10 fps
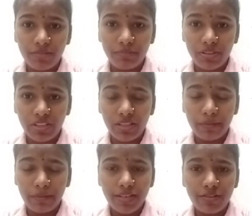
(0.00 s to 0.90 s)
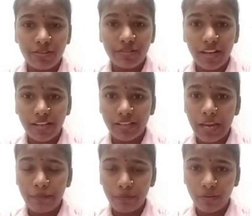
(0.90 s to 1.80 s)
between the managers and
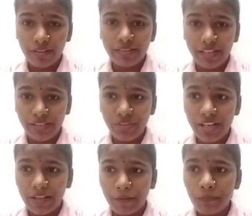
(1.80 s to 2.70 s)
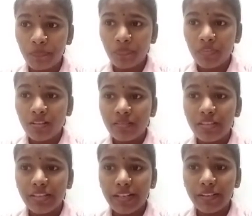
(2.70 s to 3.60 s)
the employees as well.
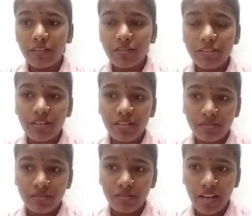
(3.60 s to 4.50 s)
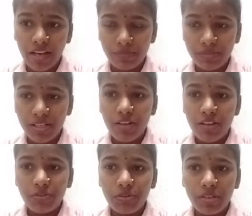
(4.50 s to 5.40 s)
The technology also helps
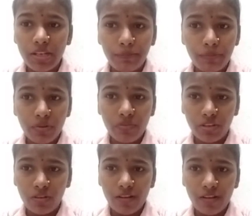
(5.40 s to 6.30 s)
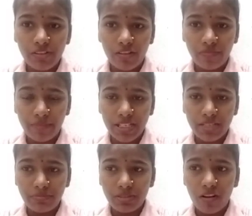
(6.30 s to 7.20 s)
to improve the cost of
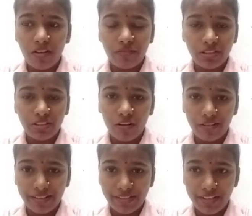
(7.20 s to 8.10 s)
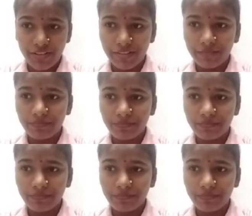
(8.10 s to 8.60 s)
management of the organization.